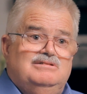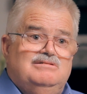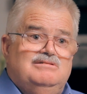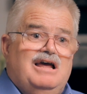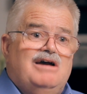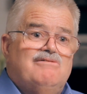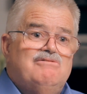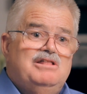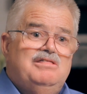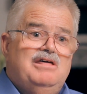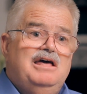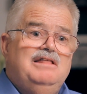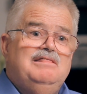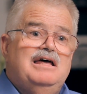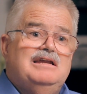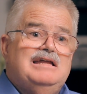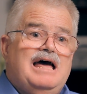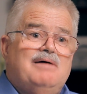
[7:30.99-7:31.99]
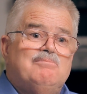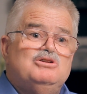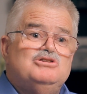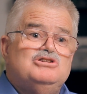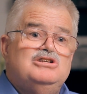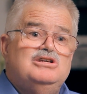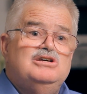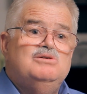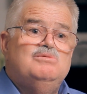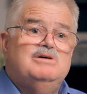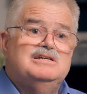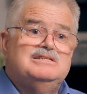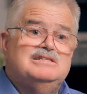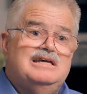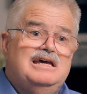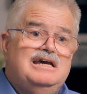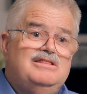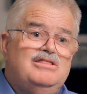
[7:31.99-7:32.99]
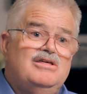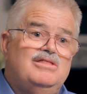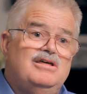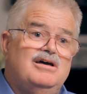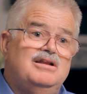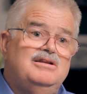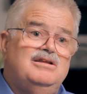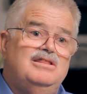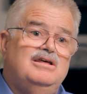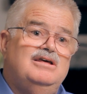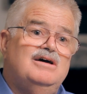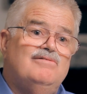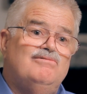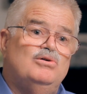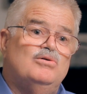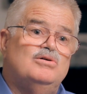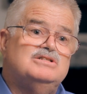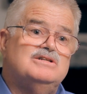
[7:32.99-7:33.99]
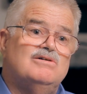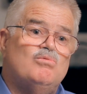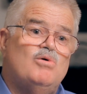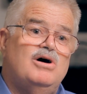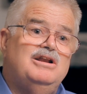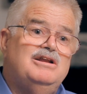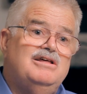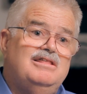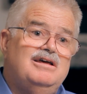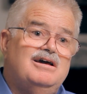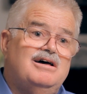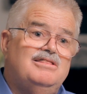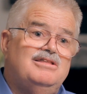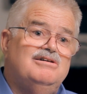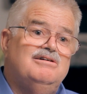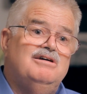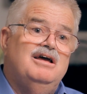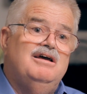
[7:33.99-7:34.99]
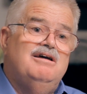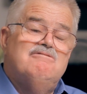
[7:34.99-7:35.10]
Everything that happens to you is either under the influence of one or the other,